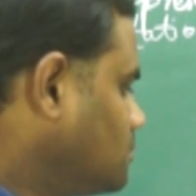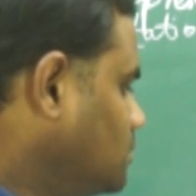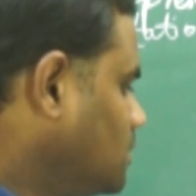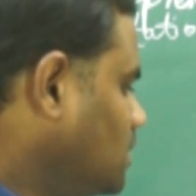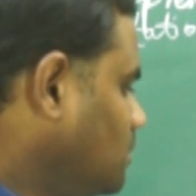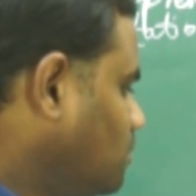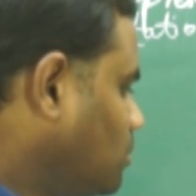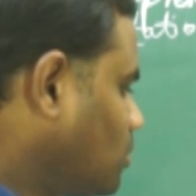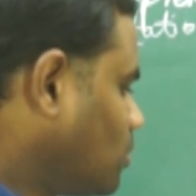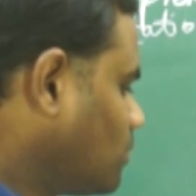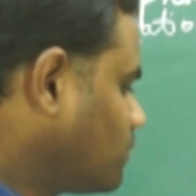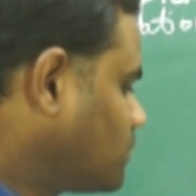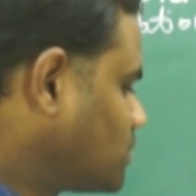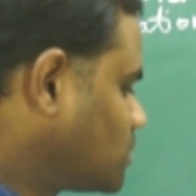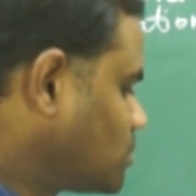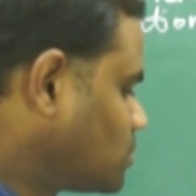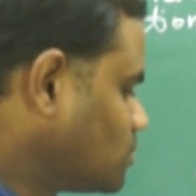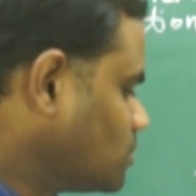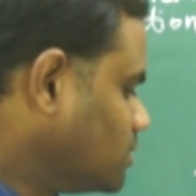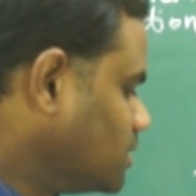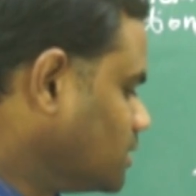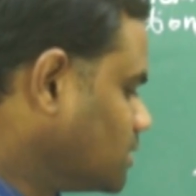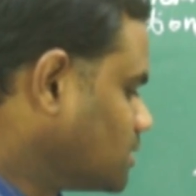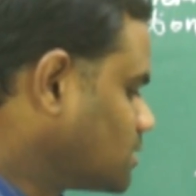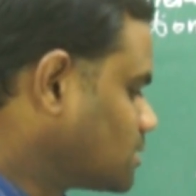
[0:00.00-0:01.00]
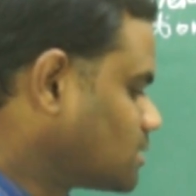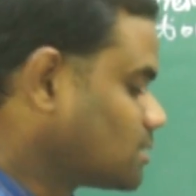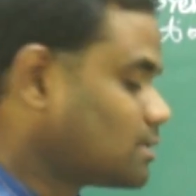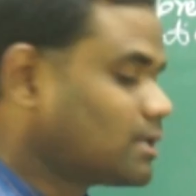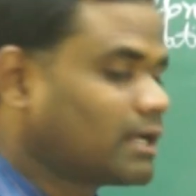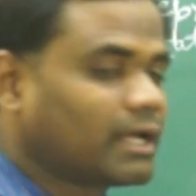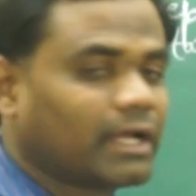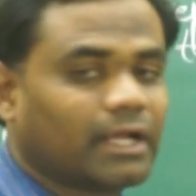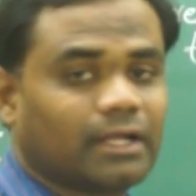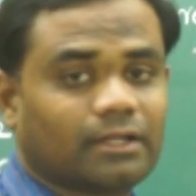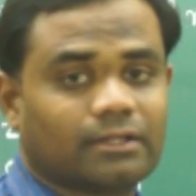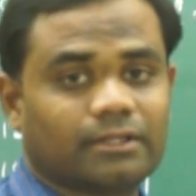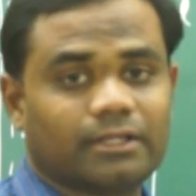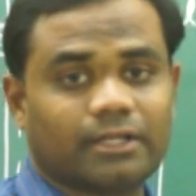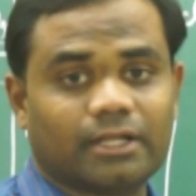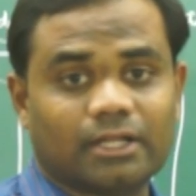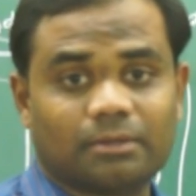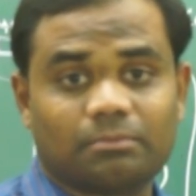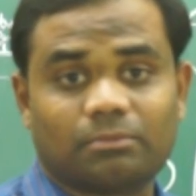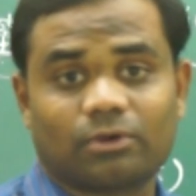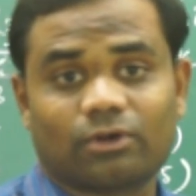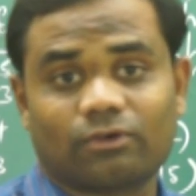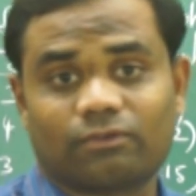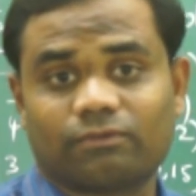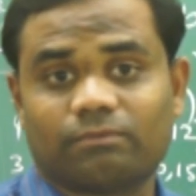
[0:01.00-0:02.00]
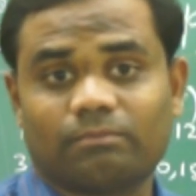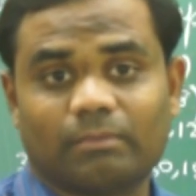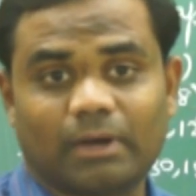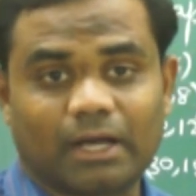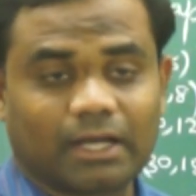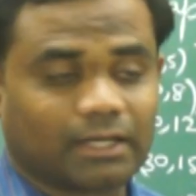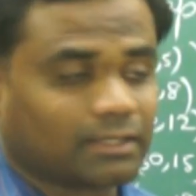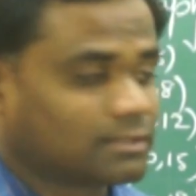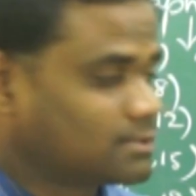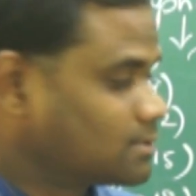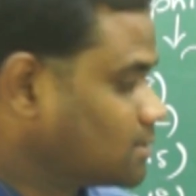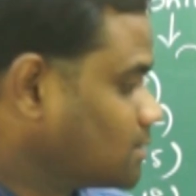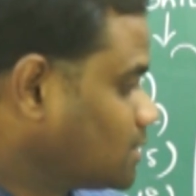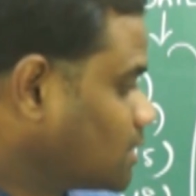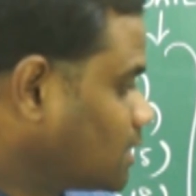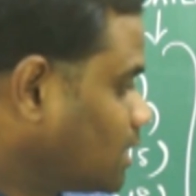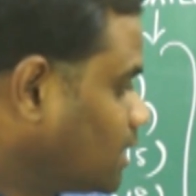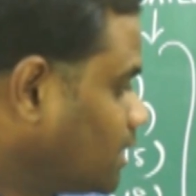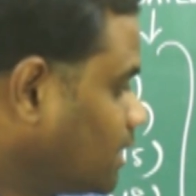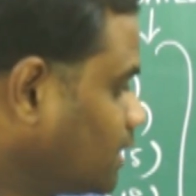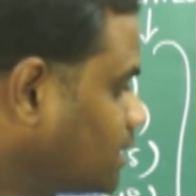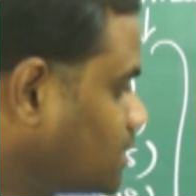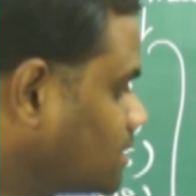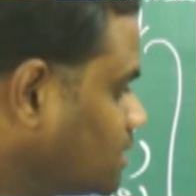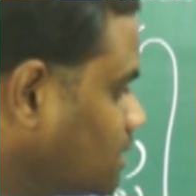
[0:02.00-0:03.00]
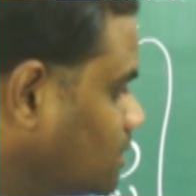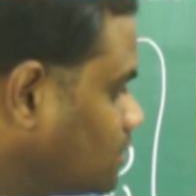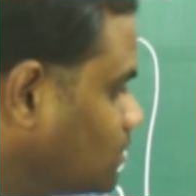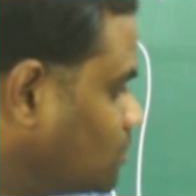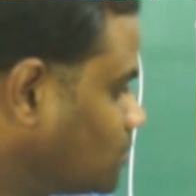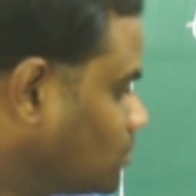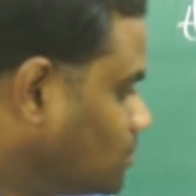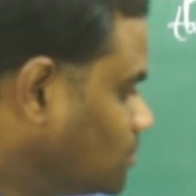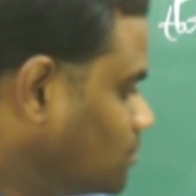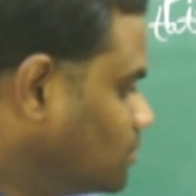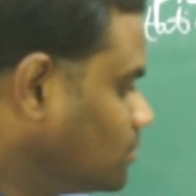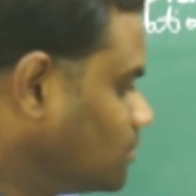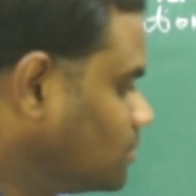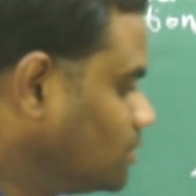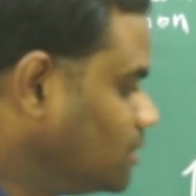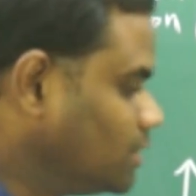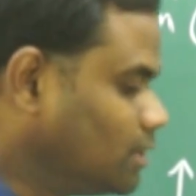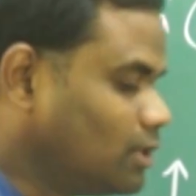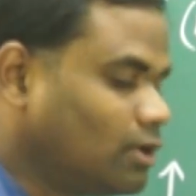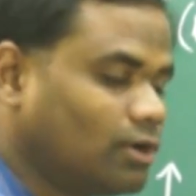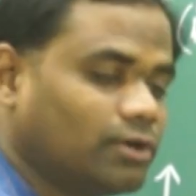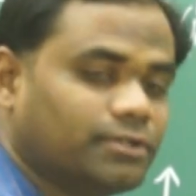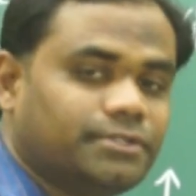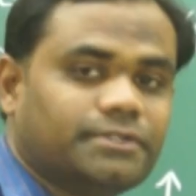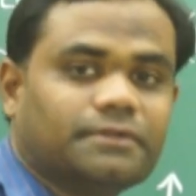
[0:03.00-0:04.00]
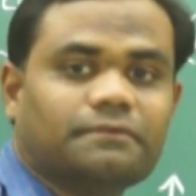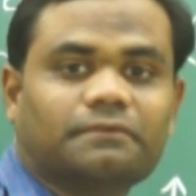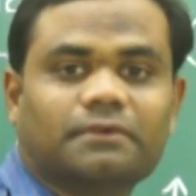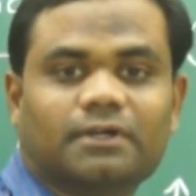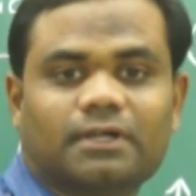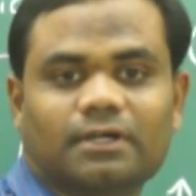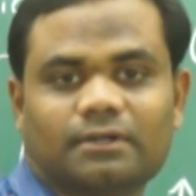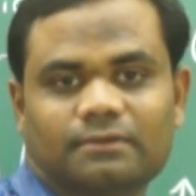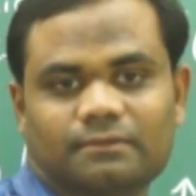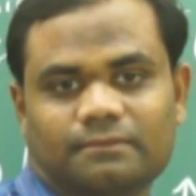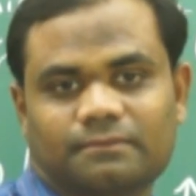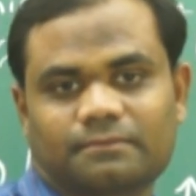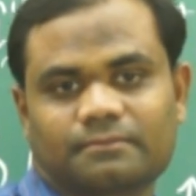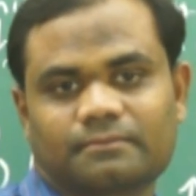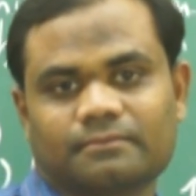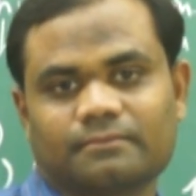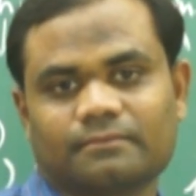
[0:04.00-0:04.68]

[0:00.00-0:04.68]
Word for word: number of students and the number of marks connected through the Archiv curve.